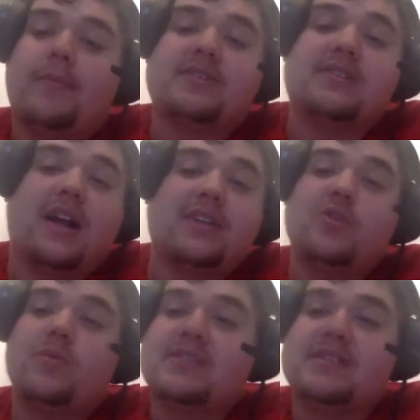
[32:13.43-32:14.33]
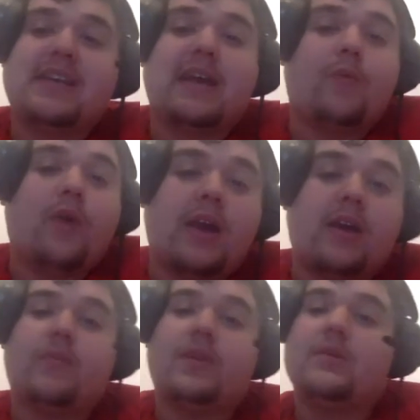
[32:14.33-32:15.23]
Costanzo was the same
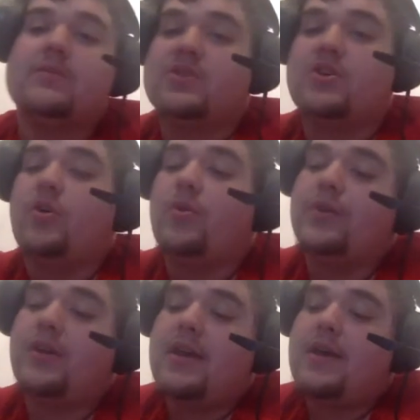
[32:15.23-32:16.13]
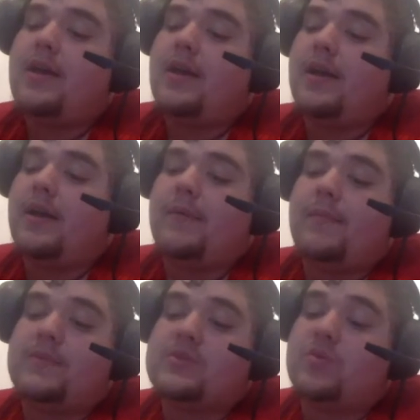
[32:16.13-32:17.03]
way when he was a Colt.
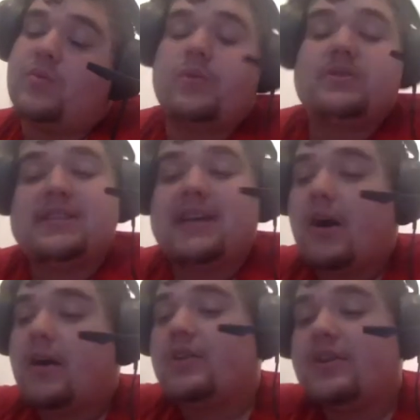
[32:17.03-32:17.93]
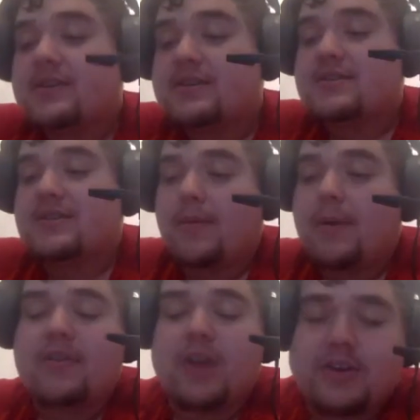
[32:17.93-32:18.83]
So we'll see how it looks.
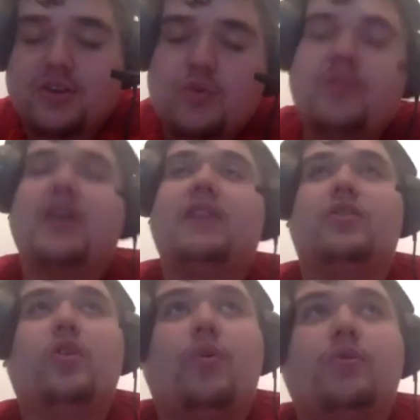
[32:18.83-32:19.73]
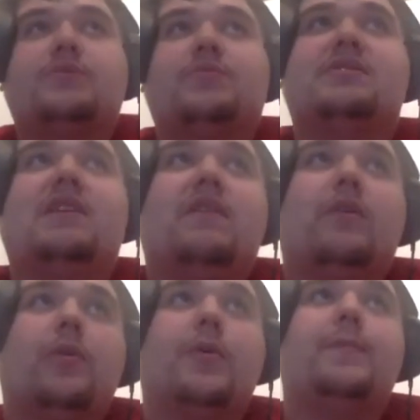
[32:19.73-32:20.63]
I do think the Colts
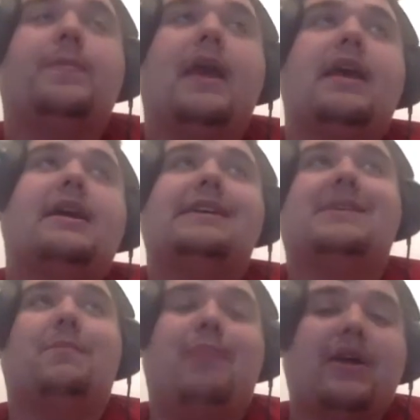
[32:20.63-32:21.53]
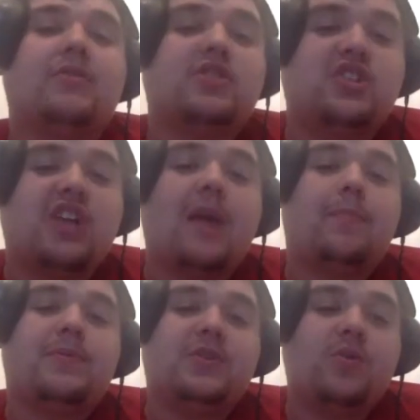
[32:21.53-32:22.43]
receiving room is in better
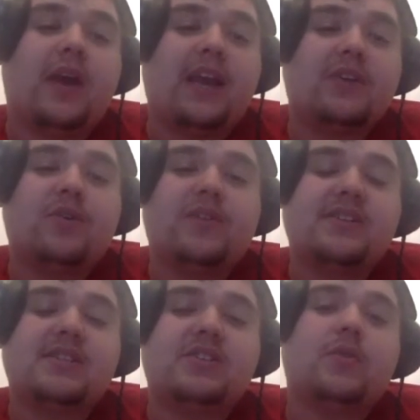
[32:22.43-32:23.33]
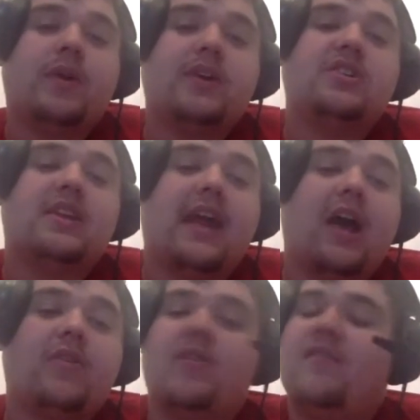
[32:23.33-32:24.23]
shape to handle this situation
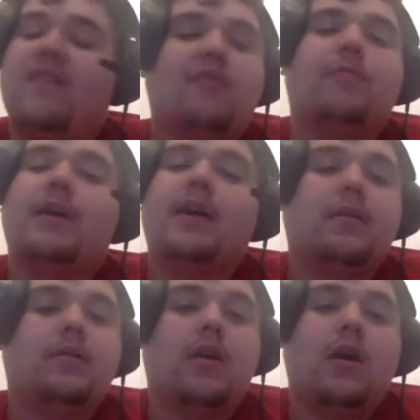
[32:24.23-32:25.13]
now than they've ever been.